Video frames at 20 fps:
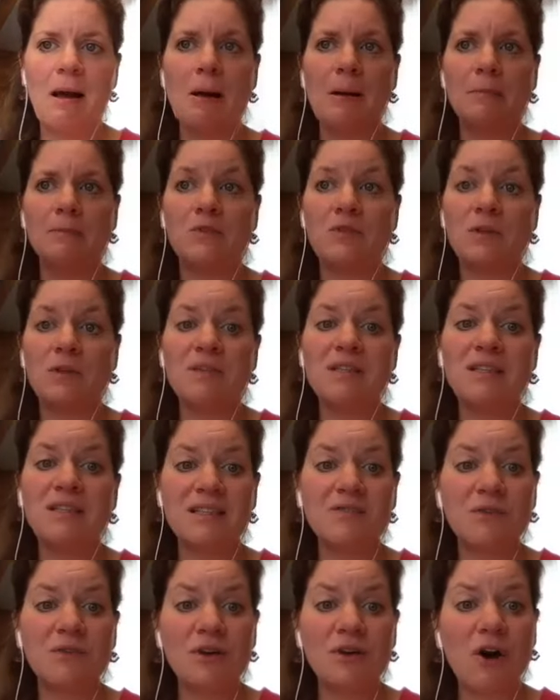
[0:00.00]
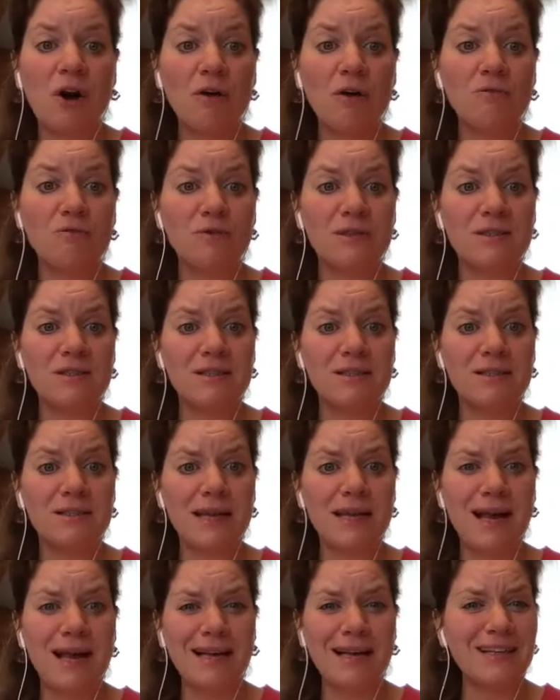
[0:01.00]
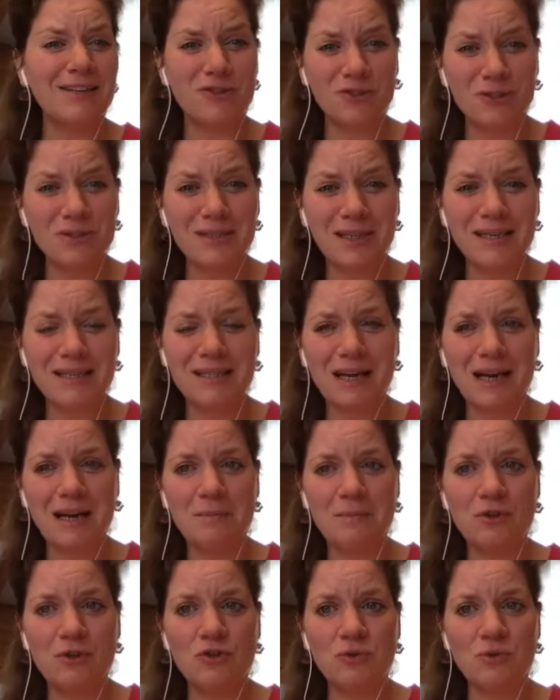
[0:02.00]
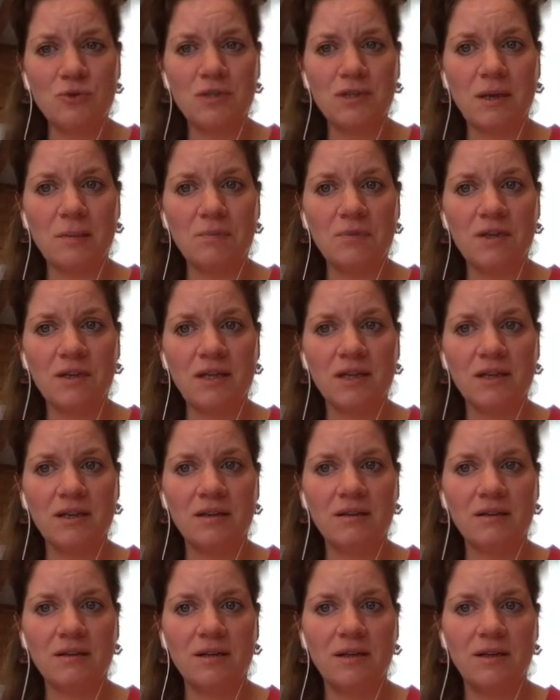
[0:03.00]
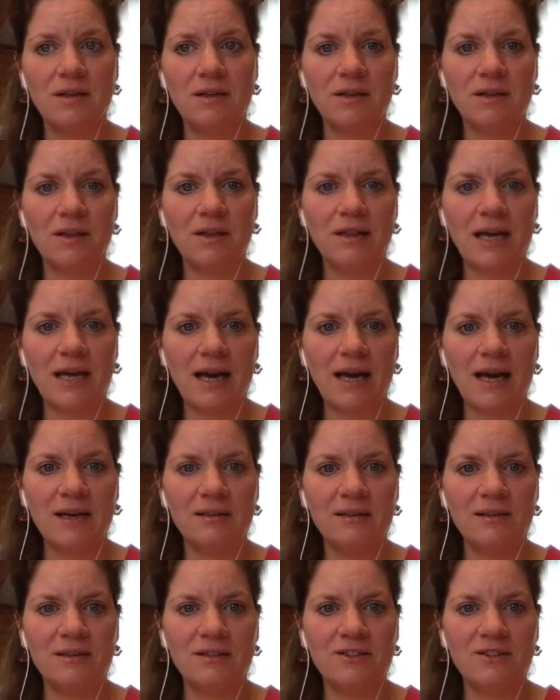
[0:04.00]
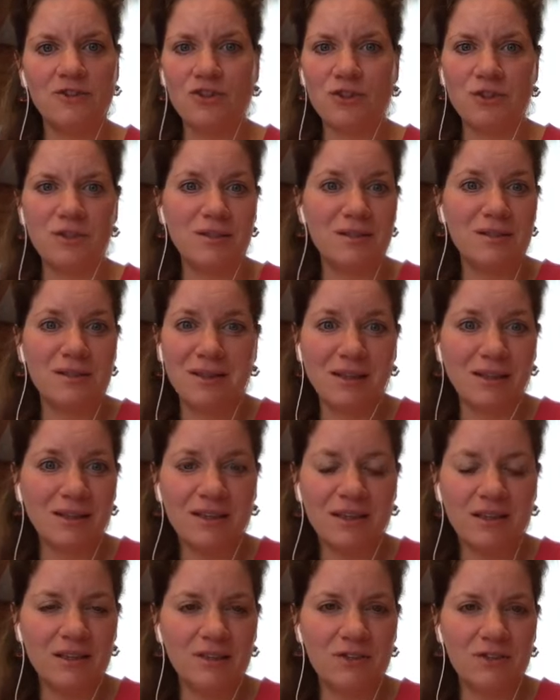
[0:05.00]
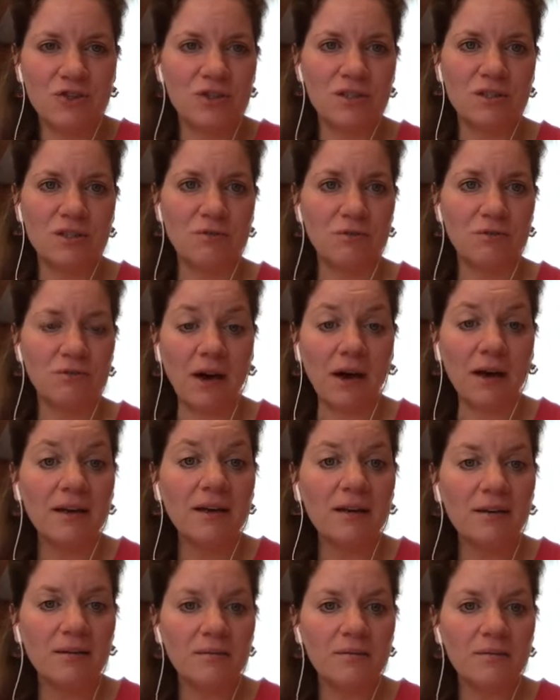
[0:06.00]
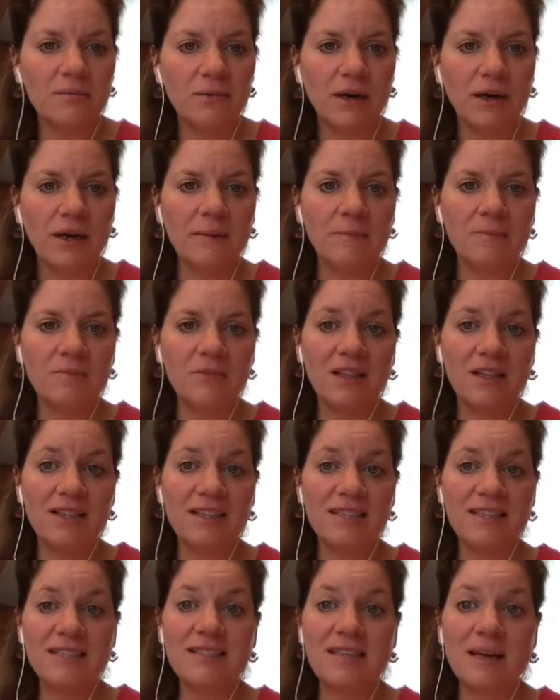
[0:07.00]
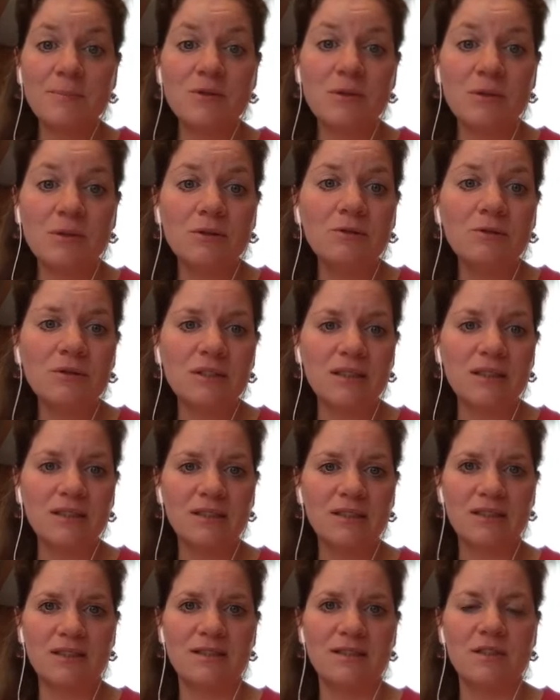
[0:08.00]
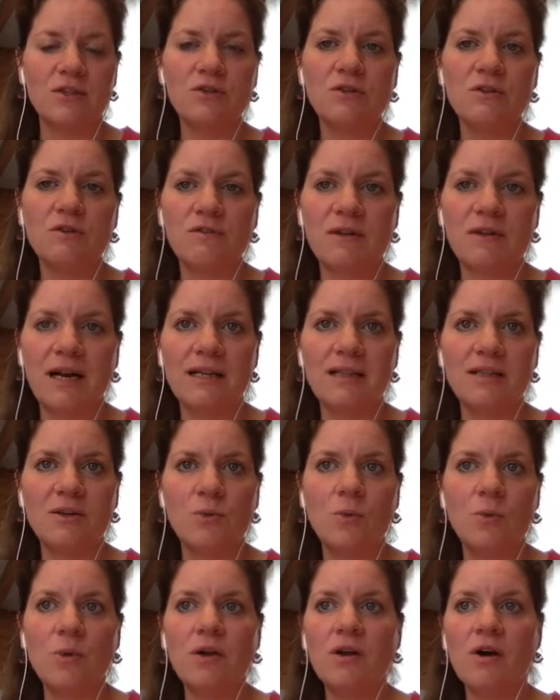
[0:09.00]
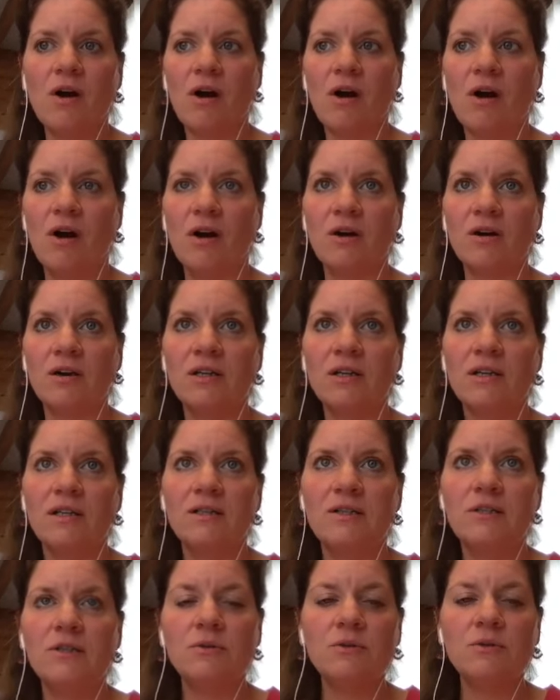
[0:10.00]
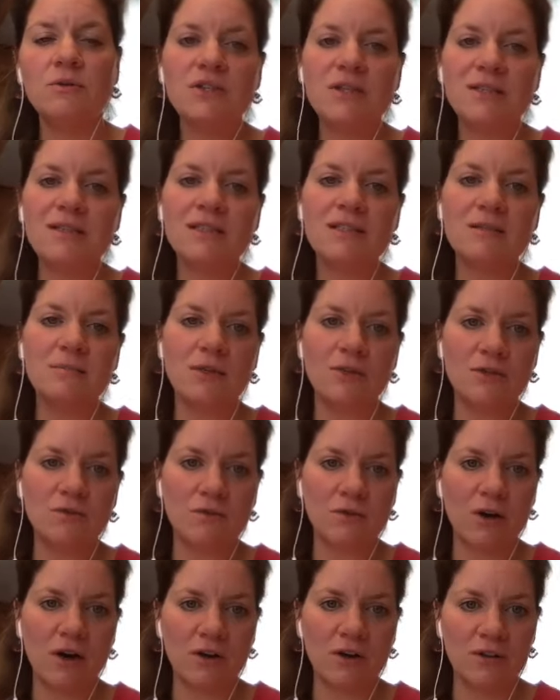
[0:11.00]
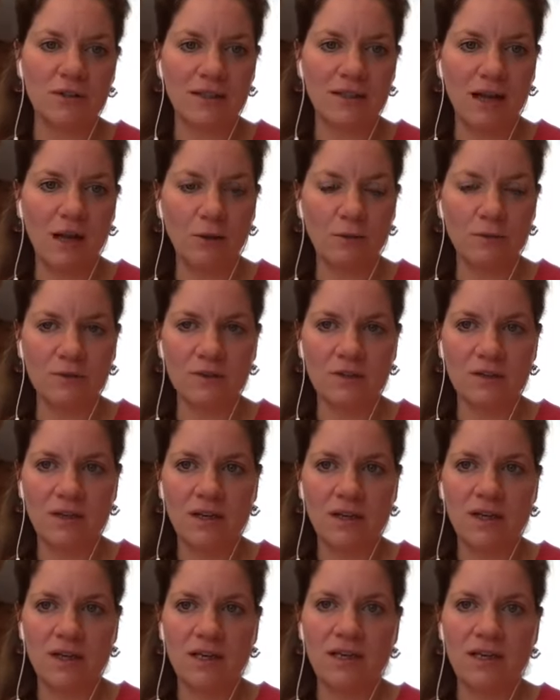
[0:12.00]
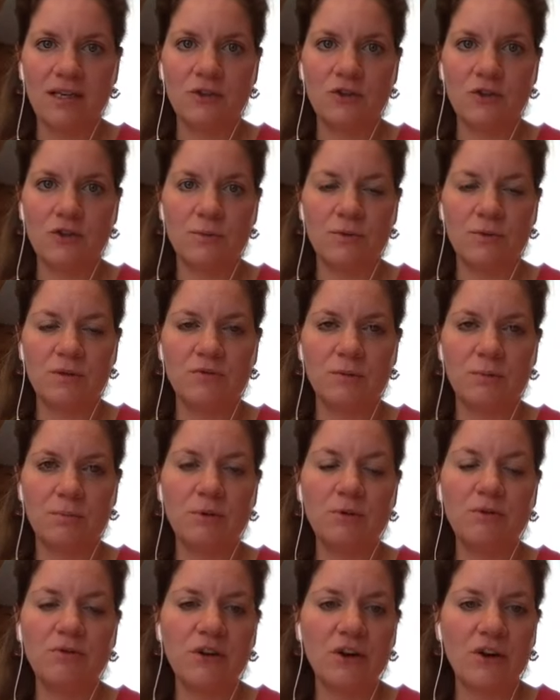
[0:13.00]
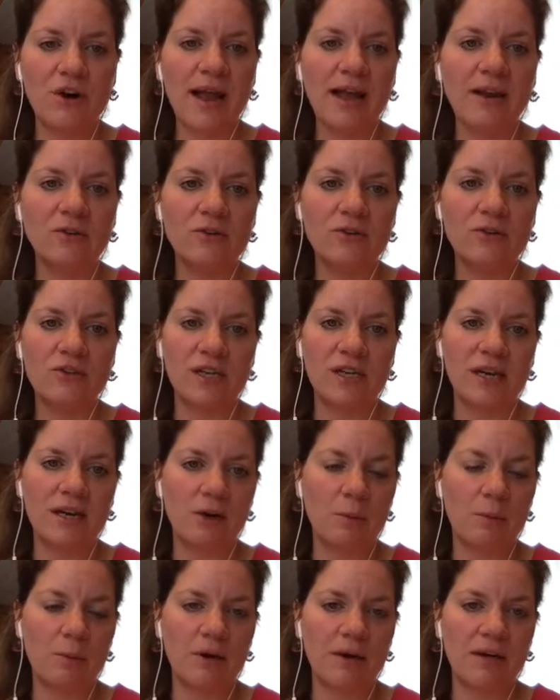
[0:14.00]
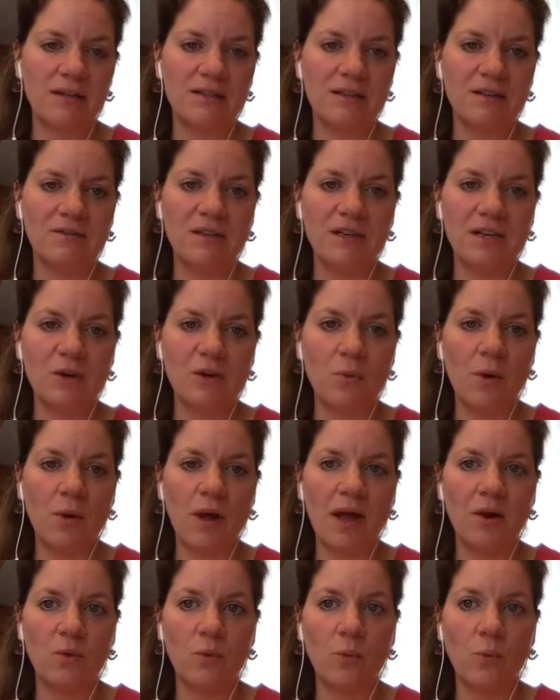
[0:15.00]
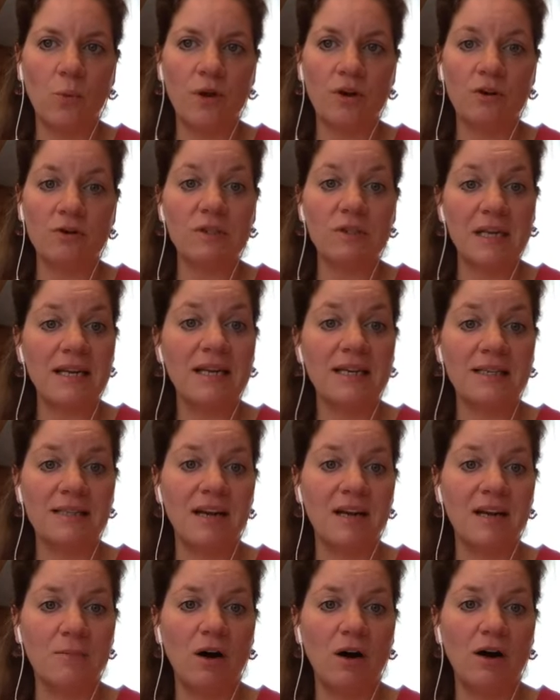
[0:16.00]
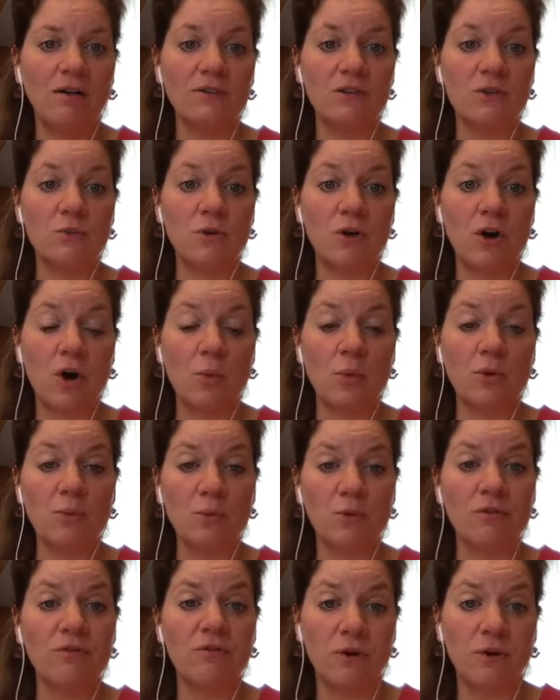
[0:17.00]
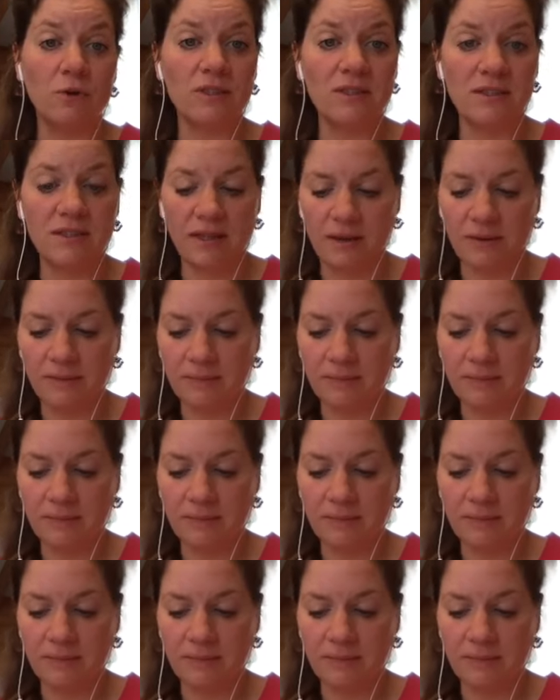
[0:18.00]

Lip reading: Something that's very hard for us to say, I can just take time and do something that is just silly, is just fun, right? And the idea is absolutely consider the fact that we are doing just as much for ourselves in terms of improving our energy and our productivity when we are taking time off as we are when we're focusing.